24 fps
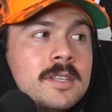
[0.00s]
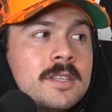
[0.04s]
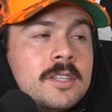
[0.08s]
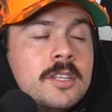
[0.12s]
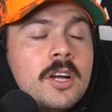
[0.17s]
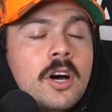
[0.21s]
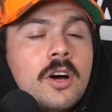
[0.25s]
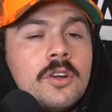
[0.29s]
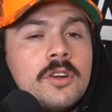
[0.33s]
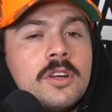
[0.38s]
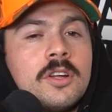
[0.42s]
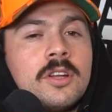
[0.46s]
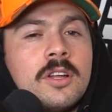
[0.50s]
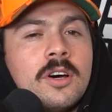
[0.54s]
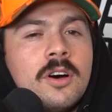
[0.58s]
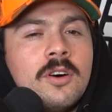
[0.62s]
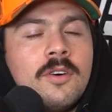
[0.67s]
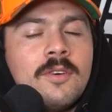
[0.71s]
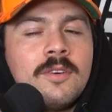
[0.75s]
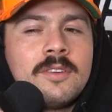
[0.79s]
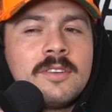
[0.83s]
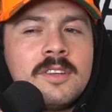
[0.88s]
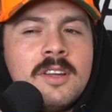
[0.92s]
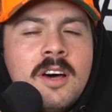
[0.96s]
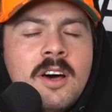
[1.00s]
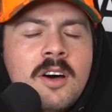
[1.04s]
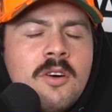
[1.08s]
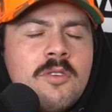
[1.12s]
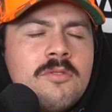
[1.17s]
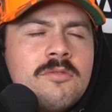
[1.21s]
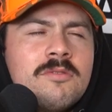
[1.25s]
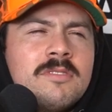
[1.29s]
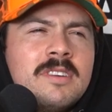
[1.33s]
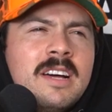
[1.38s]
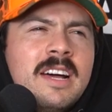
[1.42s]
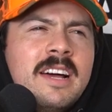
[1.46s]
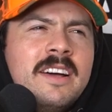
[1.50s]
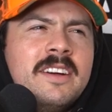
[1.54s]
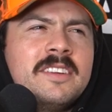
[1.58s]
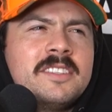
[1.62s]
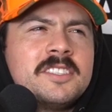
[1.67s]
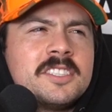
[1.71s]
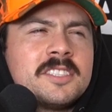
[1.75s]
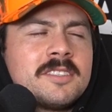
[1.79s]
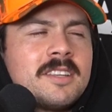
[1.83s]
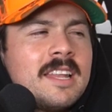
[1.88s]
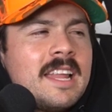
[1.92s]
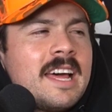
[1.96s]
No. I
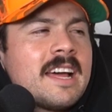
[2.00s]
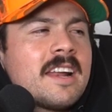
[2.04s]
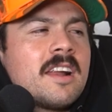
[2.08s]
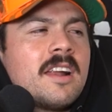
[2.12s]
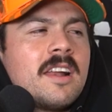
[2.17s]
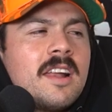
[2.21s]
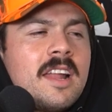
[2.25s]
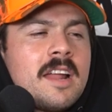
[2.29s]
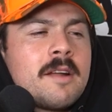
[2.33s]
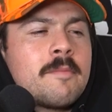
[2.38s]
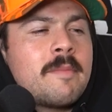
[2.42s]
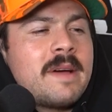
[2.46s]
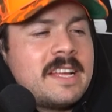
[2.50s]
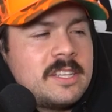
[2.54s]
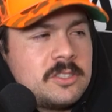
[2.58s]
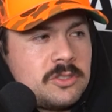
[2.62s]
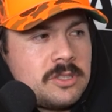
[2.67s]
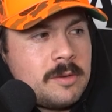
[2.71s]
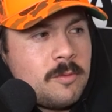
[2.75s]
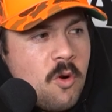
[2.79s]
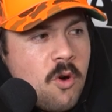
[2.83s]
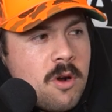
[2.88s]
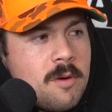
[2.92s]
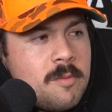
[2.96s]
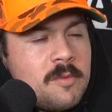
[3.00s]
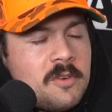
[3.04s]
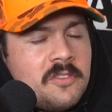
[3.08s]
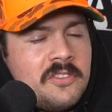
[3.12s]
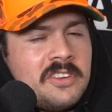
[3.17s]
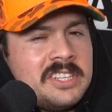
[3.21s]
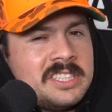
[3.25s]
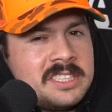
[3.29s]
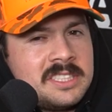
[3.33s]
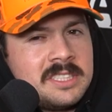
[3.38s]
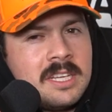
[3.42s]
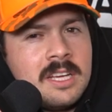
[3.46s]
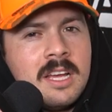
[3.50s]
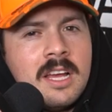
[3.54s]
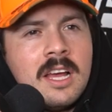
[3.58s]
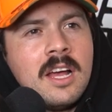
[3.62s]
just like a lot of mainstream horror movies.